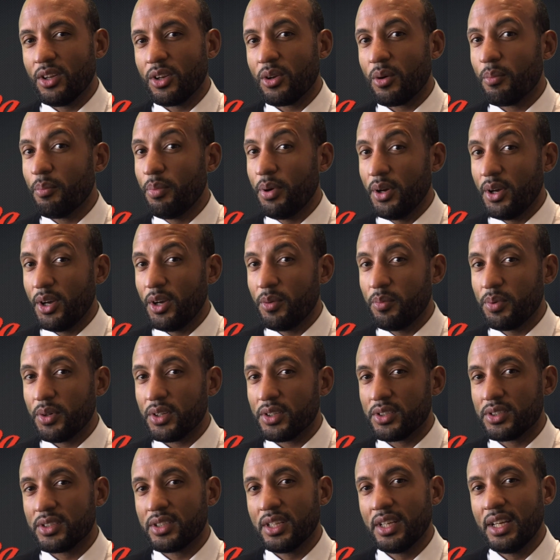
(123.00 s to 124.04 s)
been done on
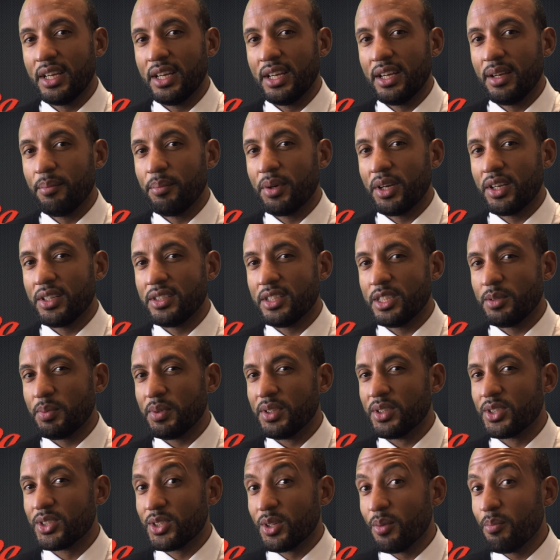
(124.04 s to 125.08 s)
purpose because
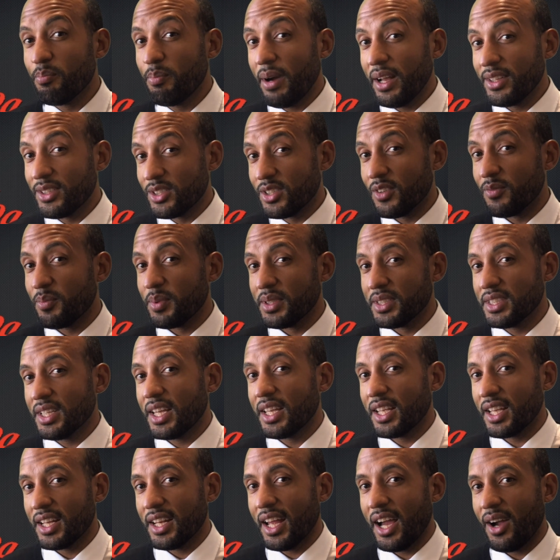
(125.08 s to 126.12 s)
there's been some bad stuff been
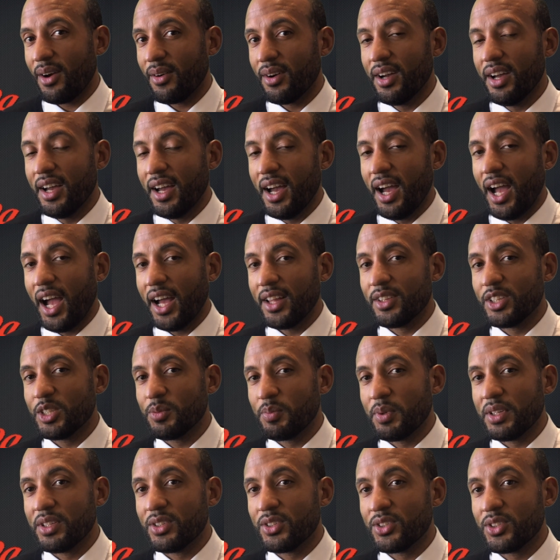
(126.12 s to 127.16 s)
taken out and
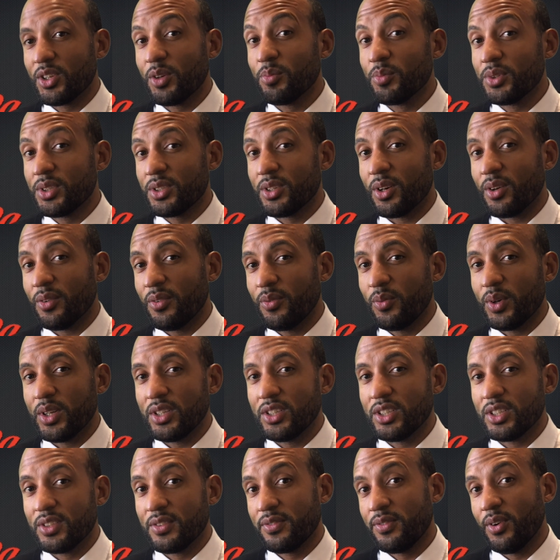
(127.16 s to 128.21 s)
there's been some stuff
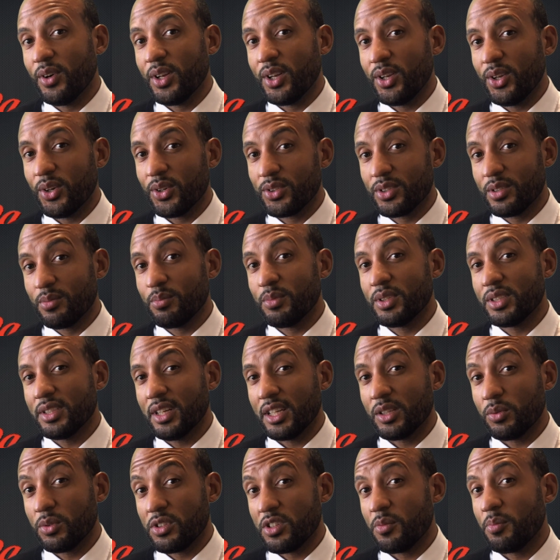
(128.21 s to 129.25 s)
which is funny or some
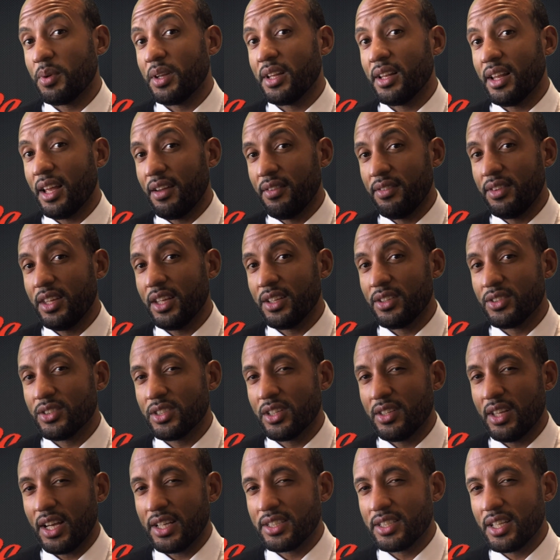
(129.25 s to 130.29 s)
mistakes which have been left
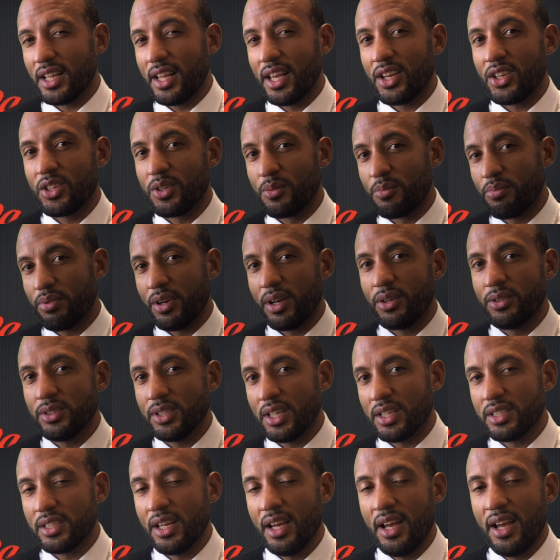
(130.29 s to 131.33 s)
in. So that selection
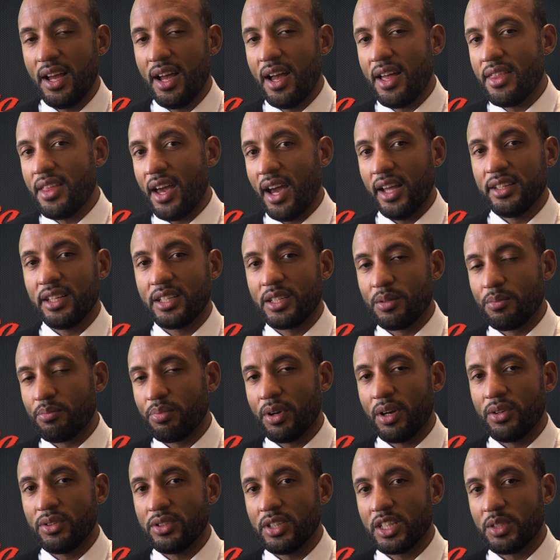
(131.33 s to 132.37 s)
process, that
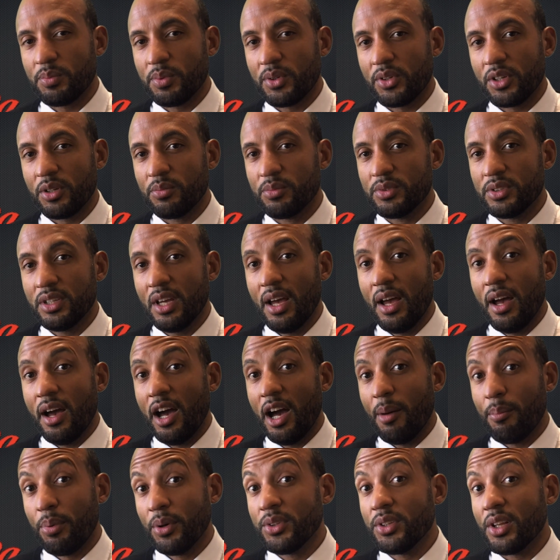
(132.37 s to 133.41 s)
editing process becomes
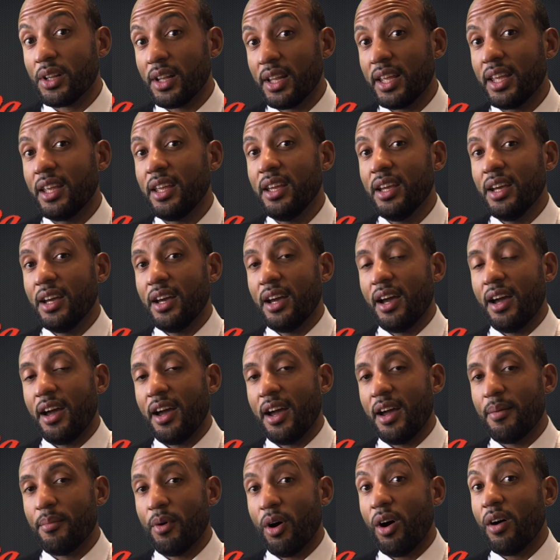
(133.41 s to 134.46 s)
abundantly
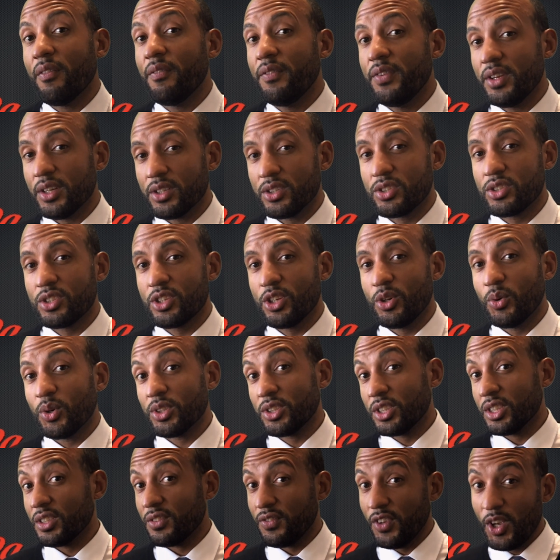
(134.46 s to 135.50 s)
obvious
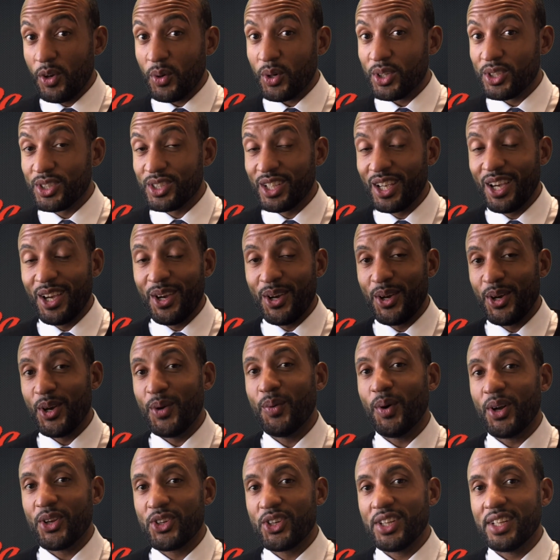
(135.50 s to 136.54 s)
to us as viewers
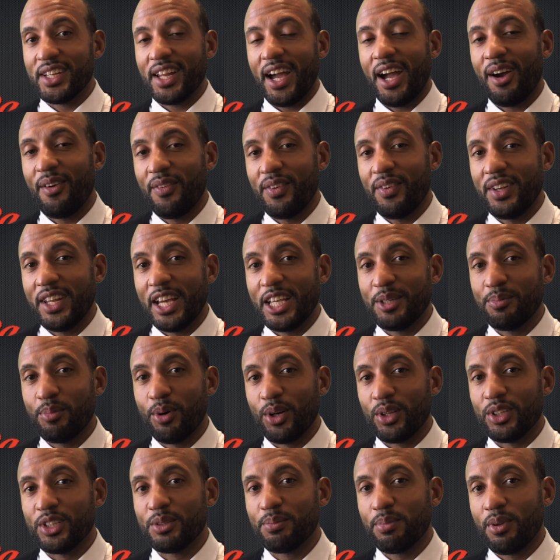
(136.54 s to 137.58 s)
who are watching Alfie Day's
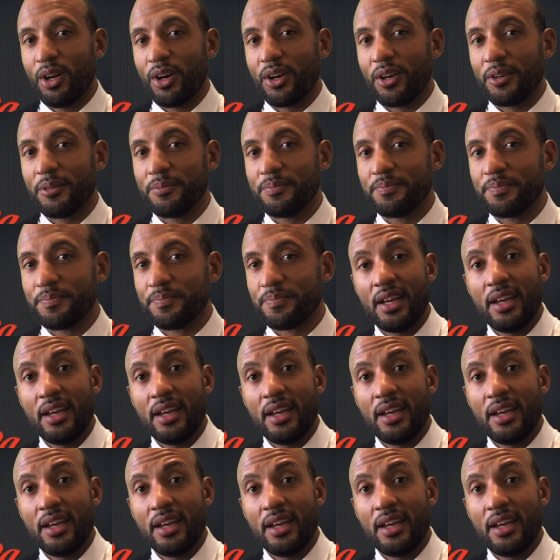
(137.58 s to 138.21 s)
Pointless blog.